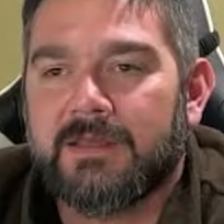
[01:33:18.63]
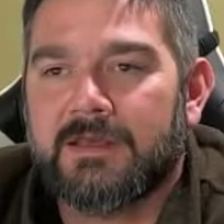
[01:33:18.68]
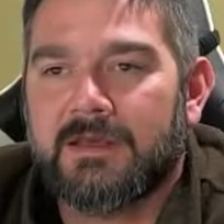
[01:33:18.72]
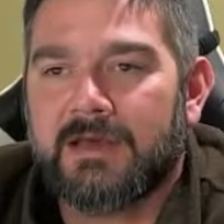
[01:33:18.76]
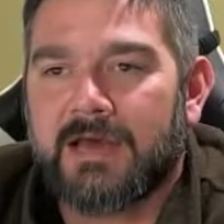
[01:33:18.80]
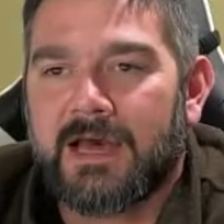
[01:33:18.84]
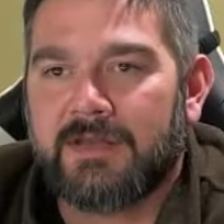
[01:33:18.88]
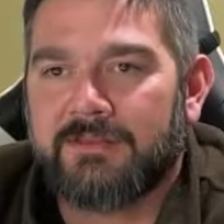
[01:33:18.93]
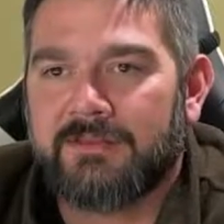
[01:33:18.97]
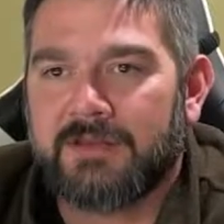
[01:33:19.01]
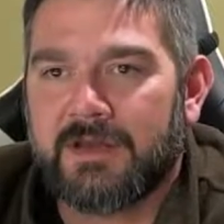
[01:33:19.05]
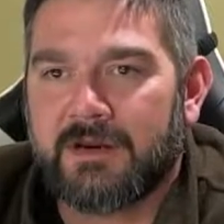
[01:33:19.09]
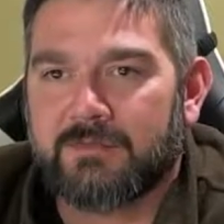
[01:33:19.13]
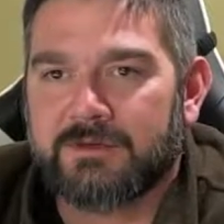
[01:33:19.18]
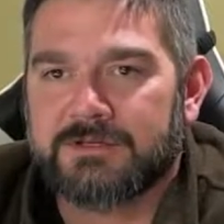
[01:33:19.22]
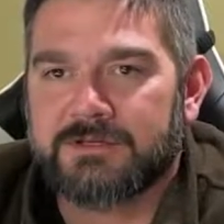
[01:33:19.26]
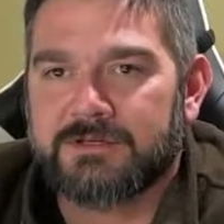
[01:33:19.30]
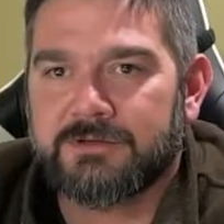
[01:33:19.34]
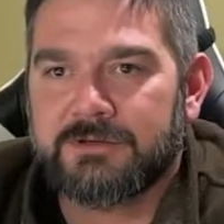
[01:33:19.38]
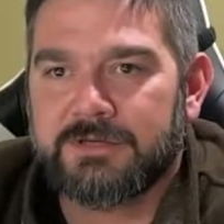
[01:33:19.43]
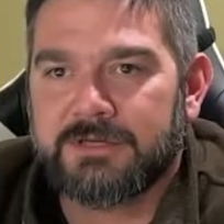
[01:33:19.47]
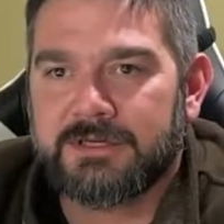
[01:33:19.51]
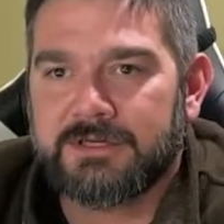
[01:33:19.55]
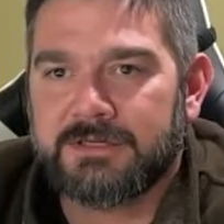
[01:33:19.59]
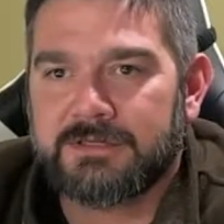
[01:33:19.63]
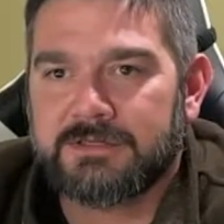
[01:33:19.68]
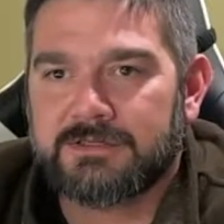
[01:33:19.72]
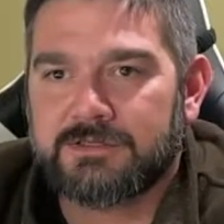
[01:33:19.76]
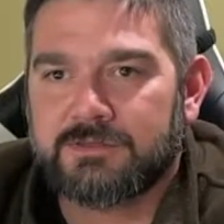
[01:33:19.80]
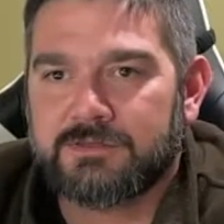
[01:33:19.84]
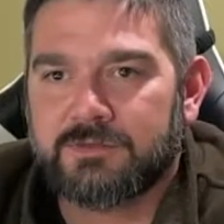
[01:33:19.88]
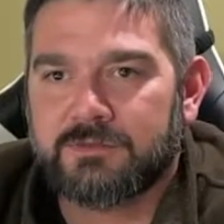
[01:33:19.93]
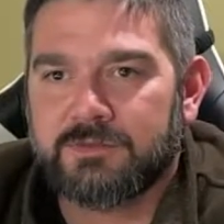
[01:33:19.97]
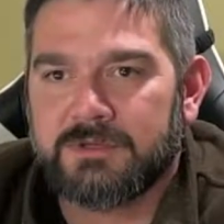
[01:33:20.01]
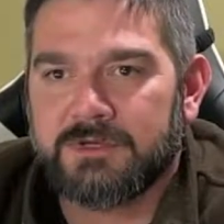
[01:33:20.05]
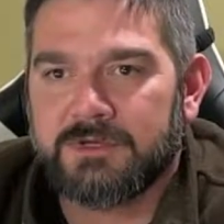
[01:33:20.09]
had the opportunity
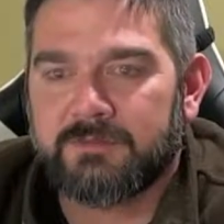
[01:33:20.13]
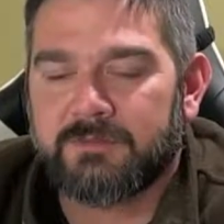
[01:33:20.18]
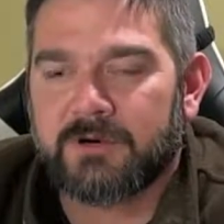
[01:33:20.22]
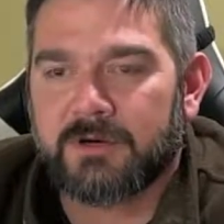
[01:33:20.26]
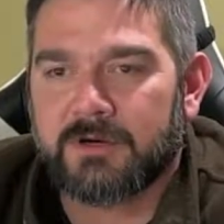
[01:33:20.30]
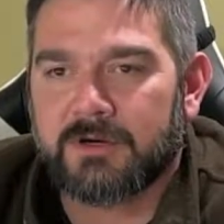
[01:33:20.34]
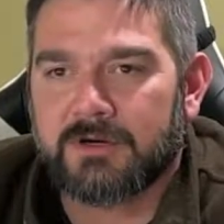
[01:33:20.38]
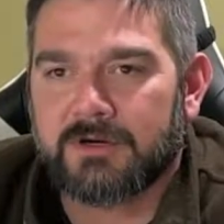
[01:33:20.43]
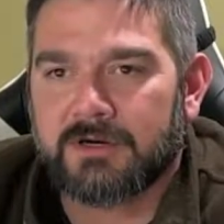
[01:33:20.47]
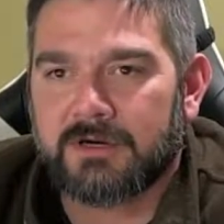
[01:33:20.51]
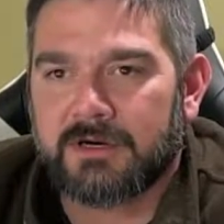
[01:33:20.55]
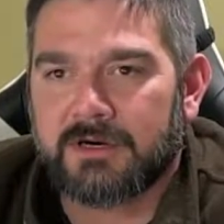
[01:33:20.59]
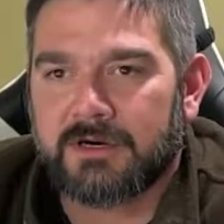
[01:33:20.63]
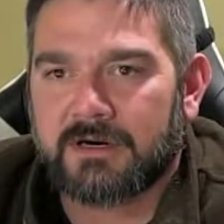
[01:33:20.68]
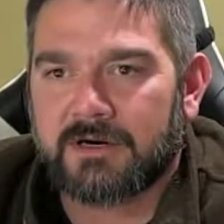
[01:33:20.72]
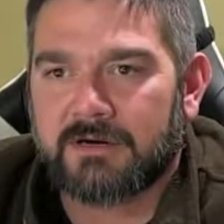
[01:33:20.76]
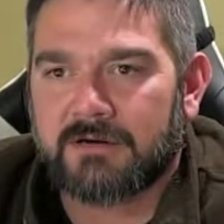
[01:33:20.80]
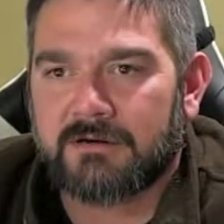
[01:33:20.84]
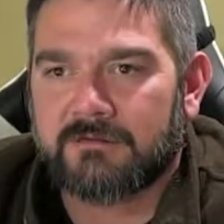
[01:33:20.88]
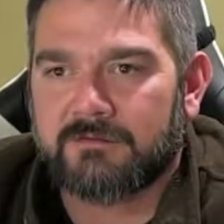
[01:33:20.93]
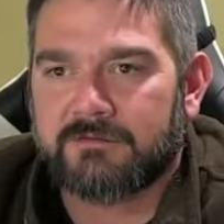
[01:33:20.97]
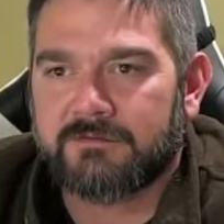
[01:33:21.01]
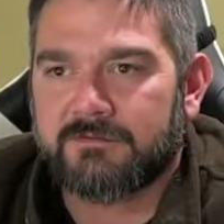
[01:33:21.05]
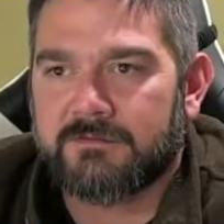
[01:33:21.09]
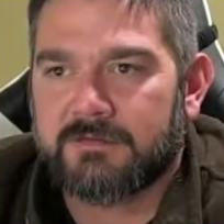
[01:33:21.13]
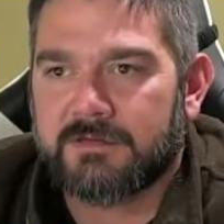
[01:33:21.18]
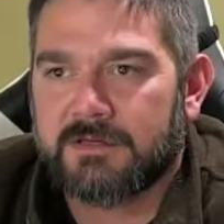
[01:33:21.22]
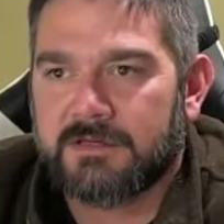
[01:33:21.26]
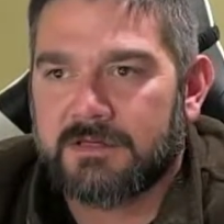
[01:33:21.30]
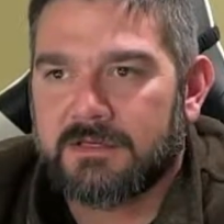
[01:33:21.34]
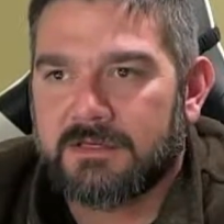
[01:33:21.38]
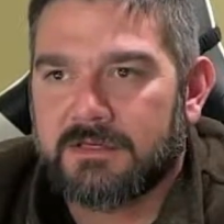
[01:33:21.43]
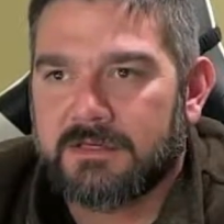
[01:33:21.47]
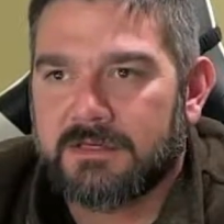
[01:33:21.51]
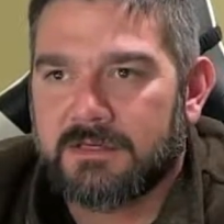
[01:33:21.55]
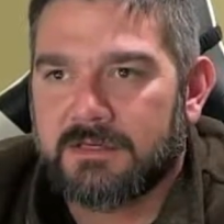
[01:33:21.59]
to be a part of,
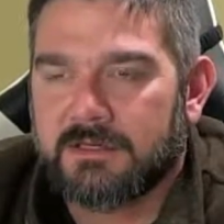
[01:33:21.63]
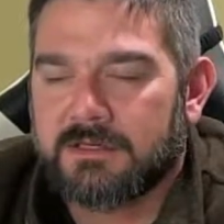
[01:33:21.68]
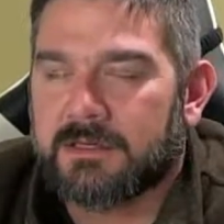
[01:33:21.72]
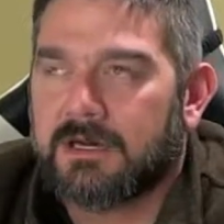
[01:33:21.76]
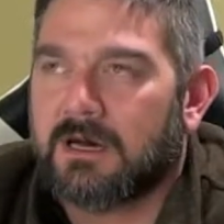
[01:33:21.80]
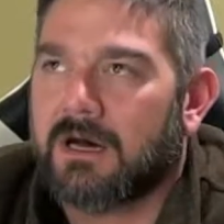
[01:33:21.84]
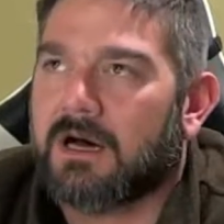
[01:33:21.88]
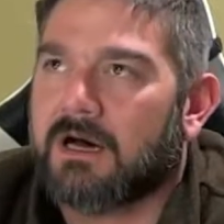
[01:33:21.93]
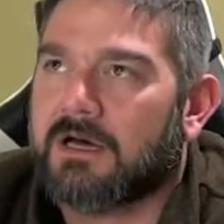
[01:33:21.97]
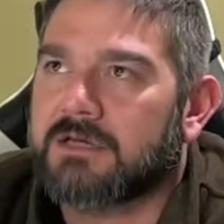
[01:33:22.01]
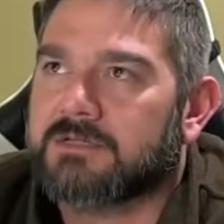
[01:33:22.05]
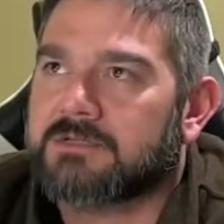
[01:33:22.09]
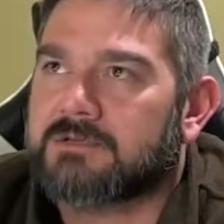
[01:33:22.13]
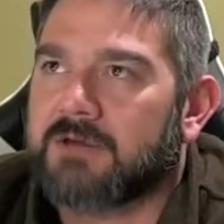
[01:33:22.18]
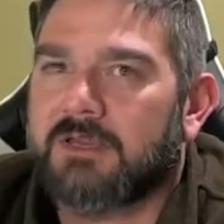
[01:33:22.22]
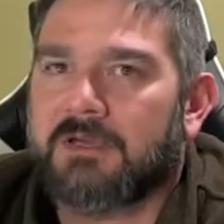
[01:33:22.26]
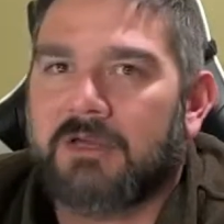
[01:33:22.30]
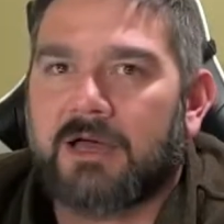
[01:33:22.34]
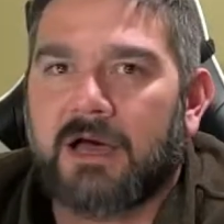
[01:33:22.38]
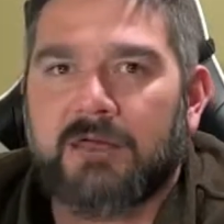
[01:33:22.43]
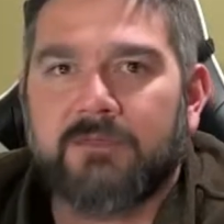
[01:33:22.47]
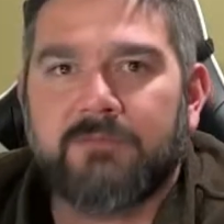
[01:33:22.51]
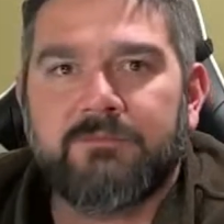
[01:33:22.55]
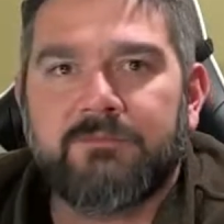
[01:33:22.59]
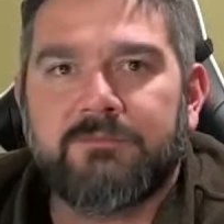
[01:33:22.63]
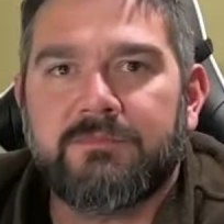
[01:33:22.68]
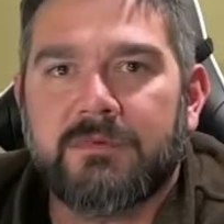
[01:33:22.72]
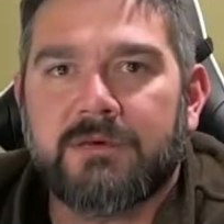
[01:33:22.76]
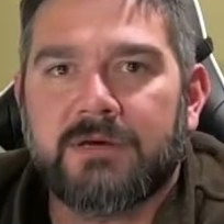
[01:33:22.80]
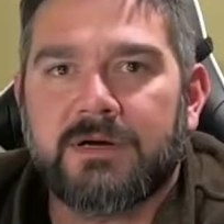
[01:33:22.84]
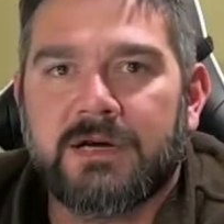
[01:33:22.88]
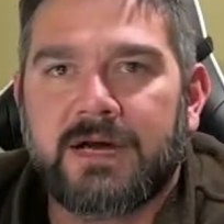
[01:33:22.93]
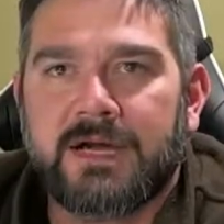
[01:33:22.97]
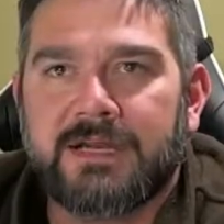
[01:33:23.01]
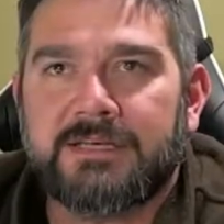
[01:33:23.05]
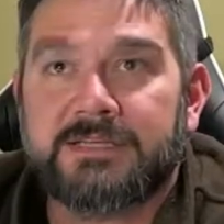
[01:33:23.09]
so
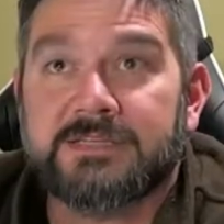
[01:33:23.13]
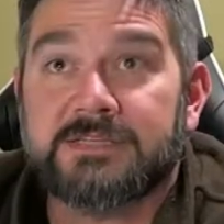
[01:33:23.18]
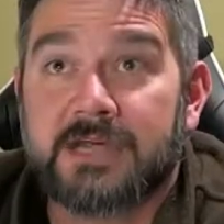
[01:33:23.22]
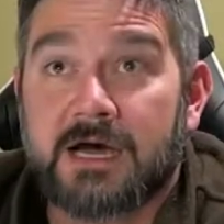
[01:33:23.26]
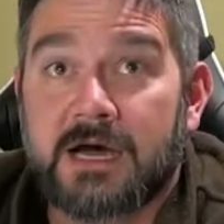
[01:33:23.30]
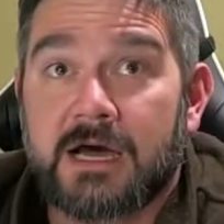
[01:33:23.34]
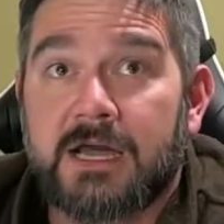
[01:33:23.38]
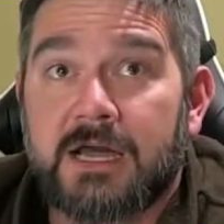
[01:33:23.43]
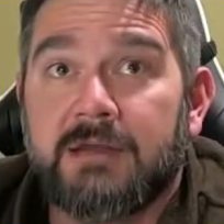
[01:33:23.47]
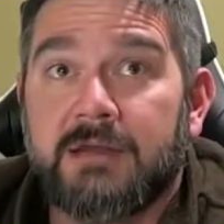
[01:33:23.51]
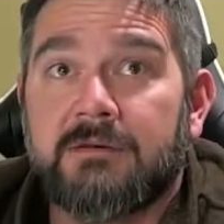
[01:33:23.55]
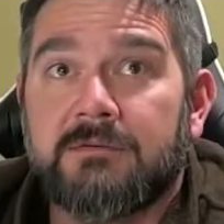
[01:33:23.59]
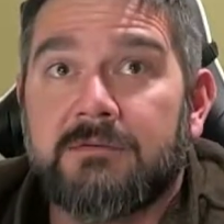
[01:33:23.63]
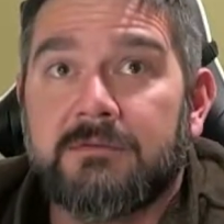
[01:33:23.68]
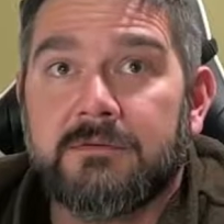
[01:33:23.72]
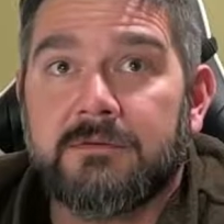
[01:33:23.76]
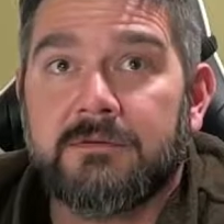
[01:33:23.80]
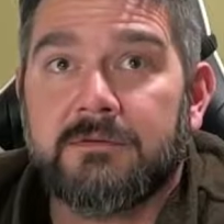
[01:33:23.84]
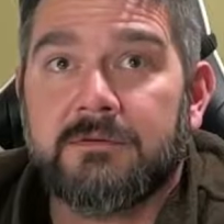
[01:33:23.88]
I design,